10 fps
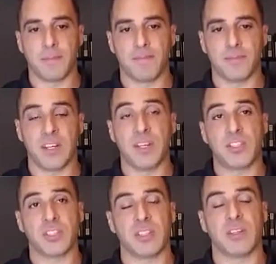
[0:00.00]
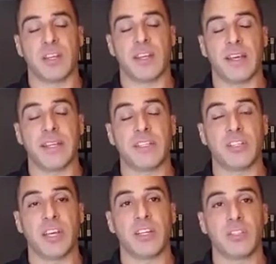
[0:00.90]

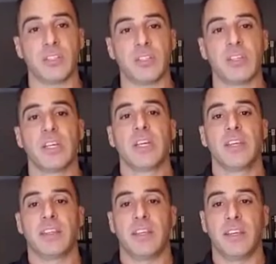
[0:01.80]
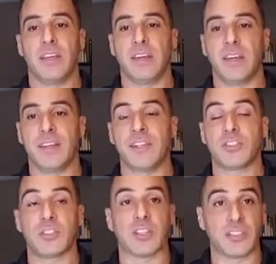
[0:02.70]
initiation, the
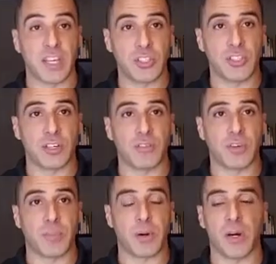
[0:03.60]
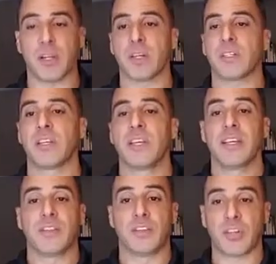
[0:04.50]
initialization of your product,
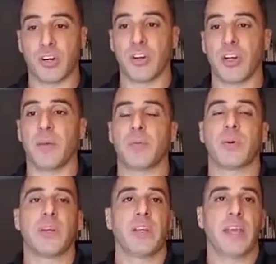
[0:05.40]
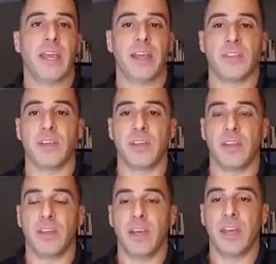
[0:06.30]
the turn-up, and
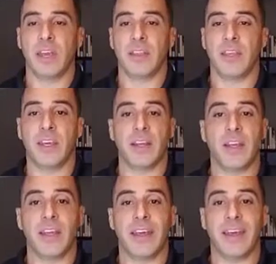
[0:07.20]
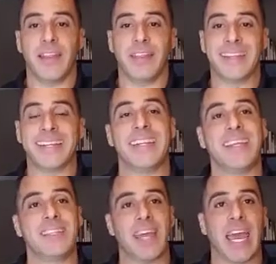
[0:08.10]
then the
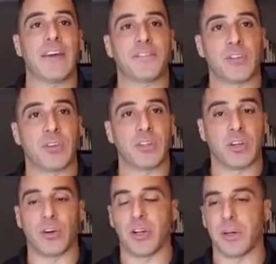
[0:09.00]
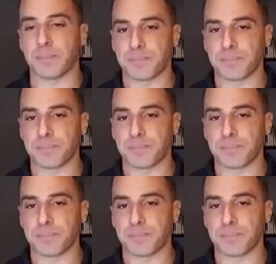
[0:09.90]
needs after the turn-up.